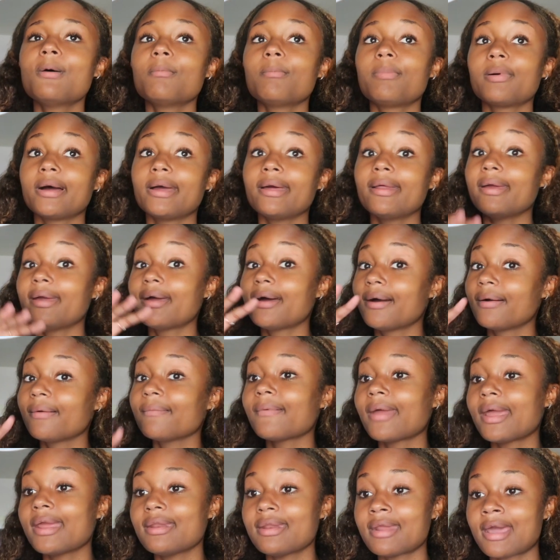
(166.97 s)
but
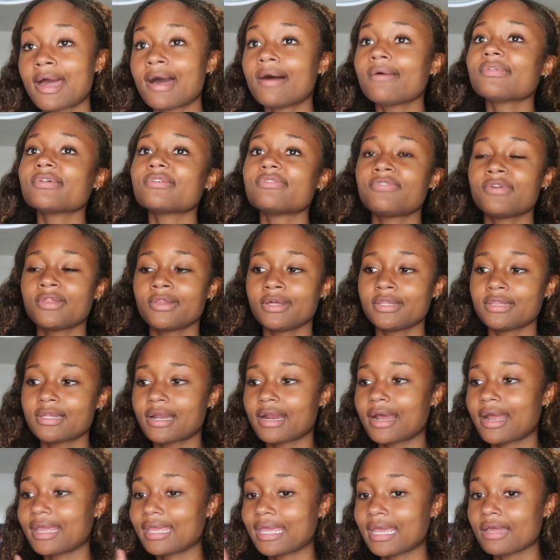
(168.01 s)
right now, the feeling
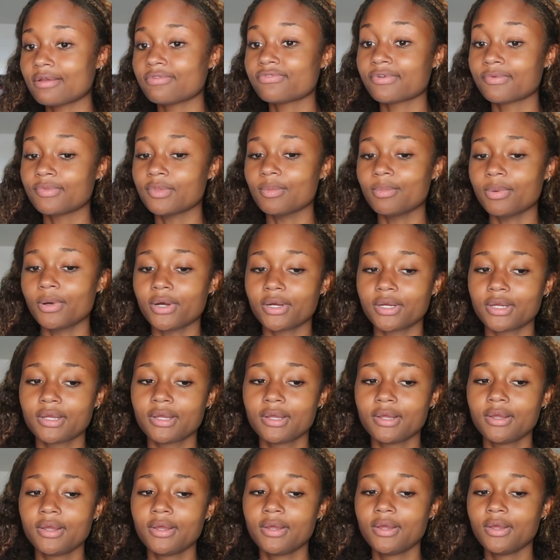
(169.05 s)
that I get from the book
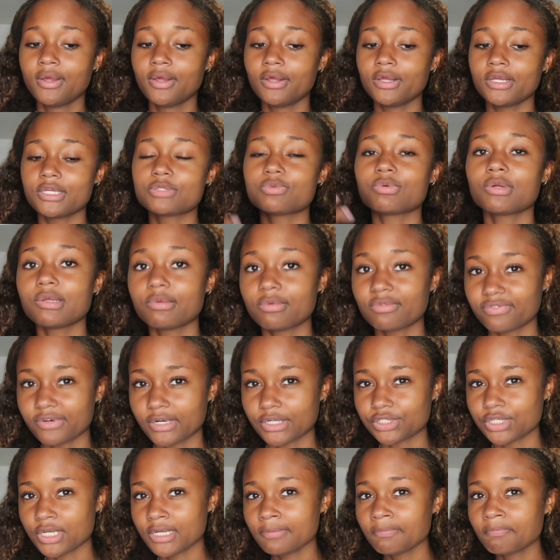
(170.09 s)
is really
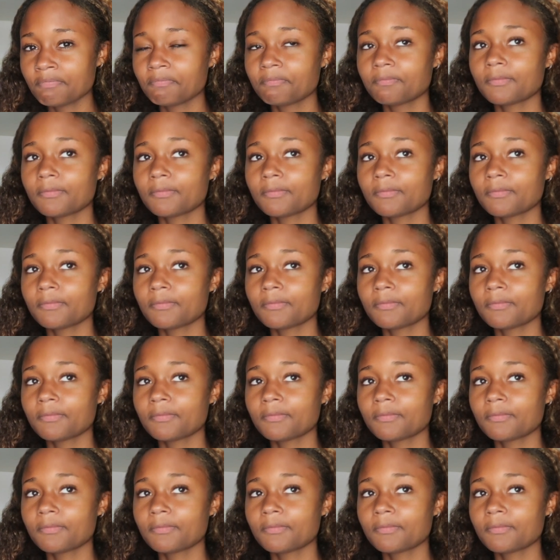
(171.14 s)
refreshing.